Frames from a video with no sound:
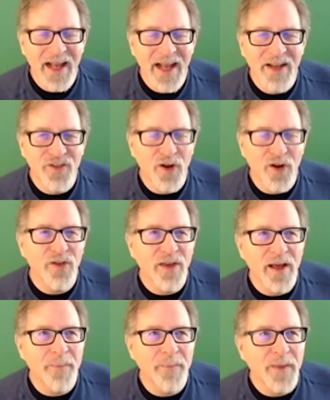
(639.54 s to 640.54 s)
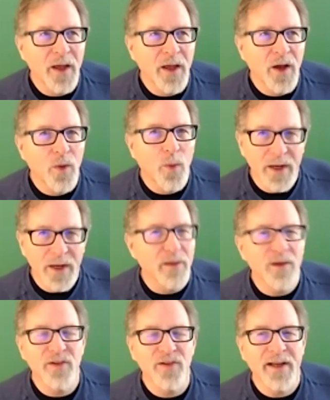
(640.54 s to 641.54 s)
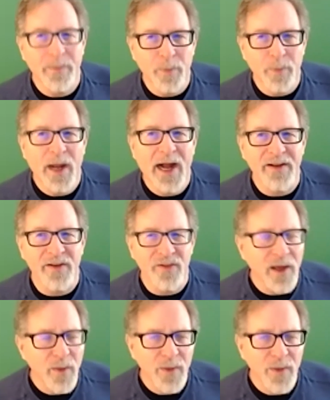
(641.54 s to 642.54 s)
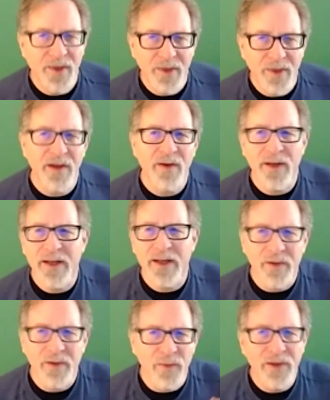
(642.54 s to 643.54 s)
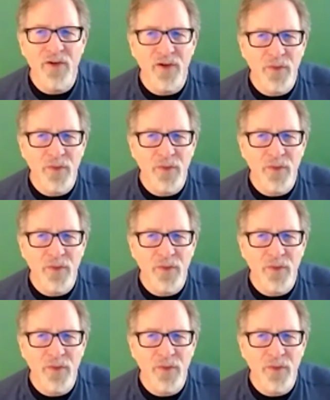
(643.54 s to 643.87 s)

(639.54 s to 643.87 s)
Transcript: and show them what it looks like in practice, not with theory and research,